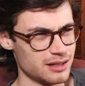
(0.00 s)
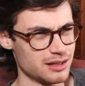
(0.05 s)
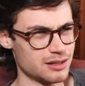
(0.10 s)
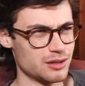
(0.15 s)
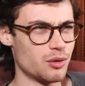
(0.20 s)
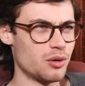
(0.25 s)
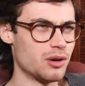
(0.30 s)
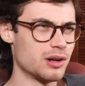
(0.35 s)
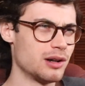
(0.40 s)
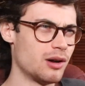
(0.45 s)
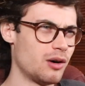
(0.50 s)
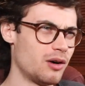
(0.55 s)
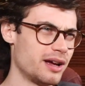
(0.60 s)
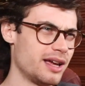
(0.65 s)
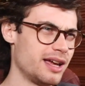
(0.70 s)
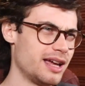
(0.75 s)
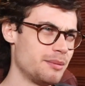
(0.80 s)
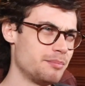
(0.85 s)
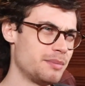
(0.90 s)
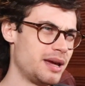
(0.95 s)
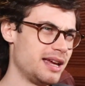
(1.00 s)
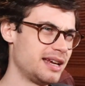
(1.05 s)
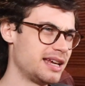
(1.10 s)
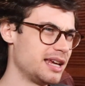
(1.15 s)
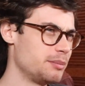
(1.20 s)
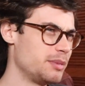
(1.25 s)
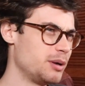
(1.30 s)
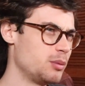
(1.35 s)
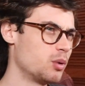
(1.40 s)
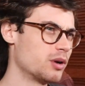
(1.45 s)
Not a lot here
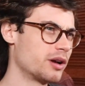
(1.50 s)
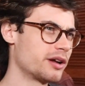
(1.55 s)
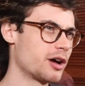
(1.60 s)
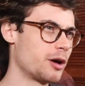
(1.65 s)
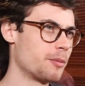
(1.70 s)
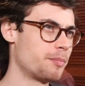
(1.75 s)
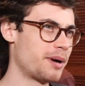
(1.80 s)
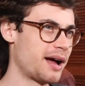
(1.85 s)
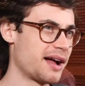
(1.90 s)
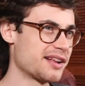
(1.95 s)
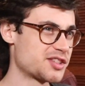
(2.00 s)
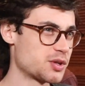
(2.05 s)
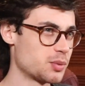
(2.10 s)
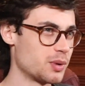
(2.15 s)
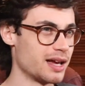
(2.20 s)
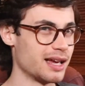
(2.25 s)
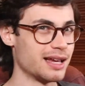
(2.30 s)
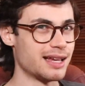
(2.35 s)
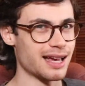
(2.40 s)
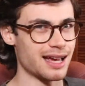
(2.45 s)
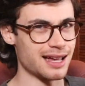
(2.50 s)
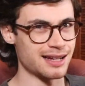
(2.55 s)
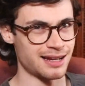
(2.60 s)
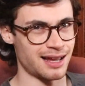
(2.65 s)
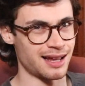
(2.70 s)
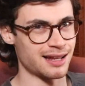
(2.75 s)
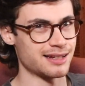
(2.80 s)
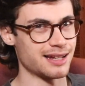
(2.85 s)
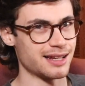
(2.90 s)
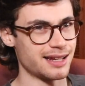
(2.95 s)
making me want to go back to it again
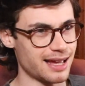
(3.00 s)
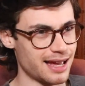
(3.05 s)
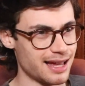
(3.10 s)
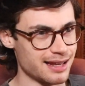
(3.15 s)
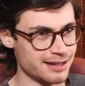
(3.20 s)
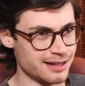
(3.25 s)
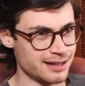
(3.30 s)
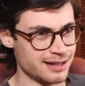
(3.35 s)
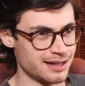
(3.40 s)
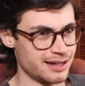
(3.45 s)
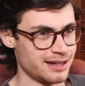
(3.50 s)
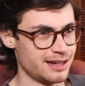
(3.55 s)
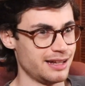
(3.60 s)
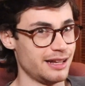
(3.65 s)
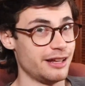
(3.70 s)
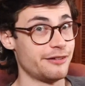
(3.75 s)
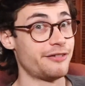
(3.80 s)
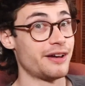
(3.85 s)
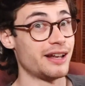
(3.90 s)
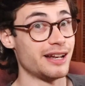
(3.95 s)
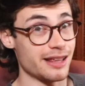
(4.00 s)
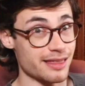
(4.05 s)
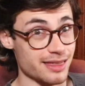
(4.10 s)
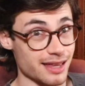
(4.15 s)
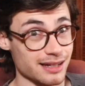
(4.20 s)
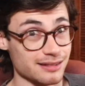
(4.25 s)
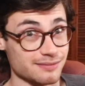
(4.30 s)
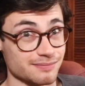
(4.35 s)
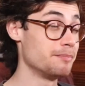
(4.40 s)
and again, if anything.